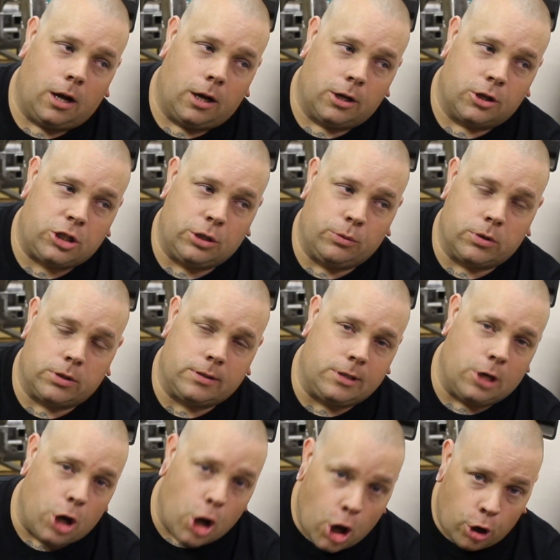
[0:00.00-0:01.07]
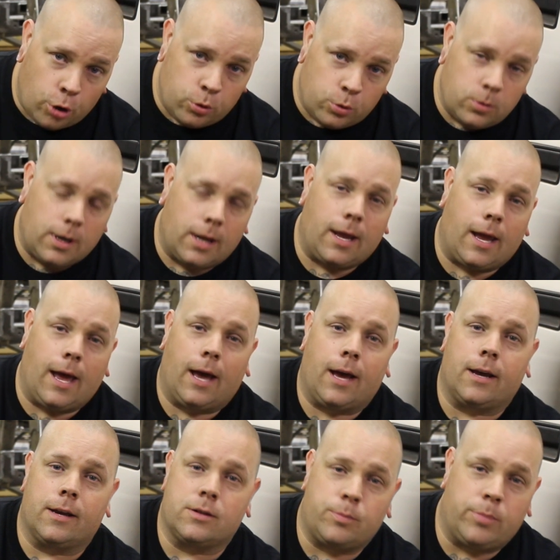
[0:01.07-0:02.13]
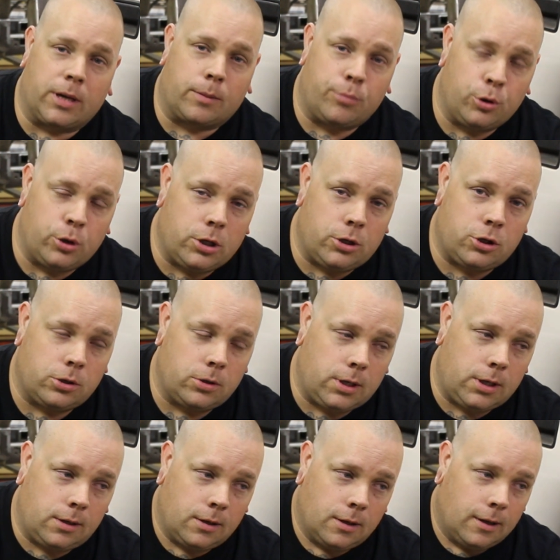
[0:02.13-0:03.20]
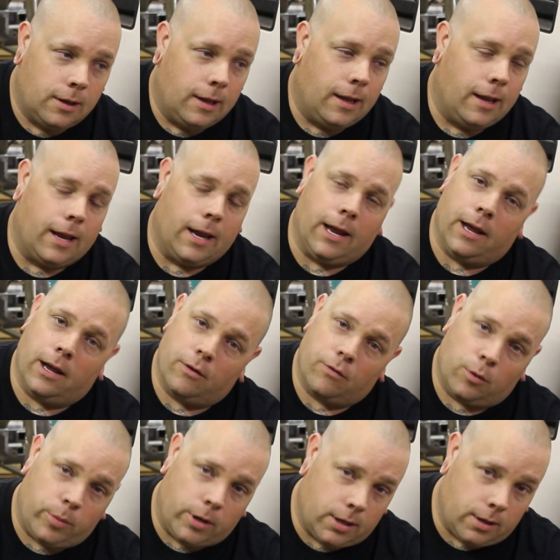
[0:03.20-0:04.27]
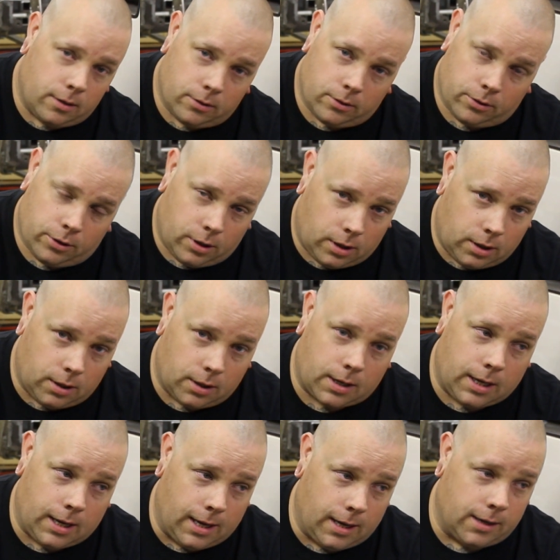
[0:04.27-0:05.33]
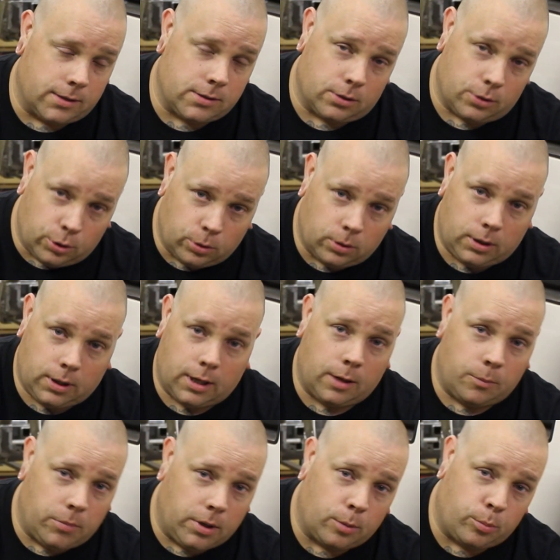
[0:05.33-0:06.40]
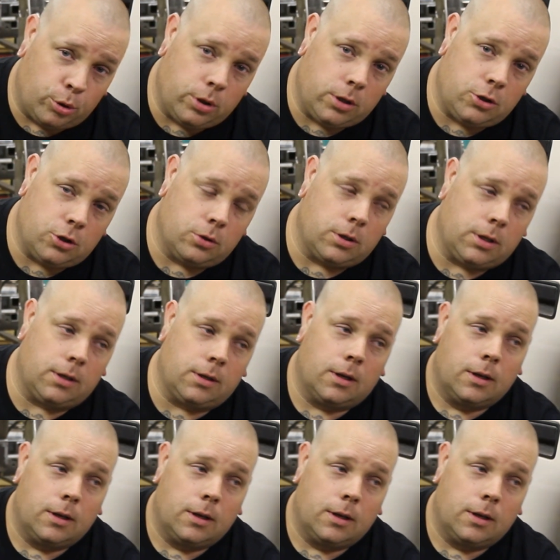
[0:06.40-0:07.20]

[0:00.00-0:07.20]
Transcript: She was known as Big Booty Judy. Everybody and their dog has a dually named Big Booty Judy.